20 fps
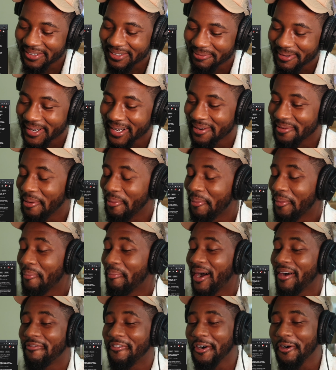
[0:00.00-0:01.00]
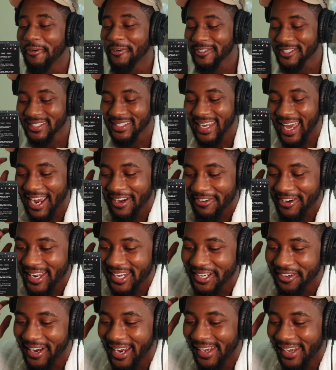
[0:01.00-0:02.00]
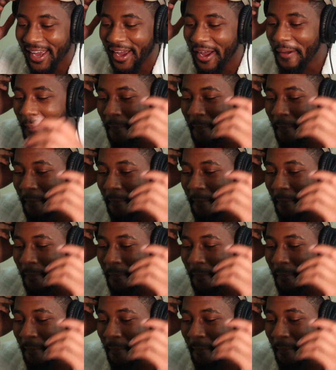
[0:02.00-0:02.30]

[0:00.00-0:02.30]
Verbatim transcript: My vocals is not ready right now.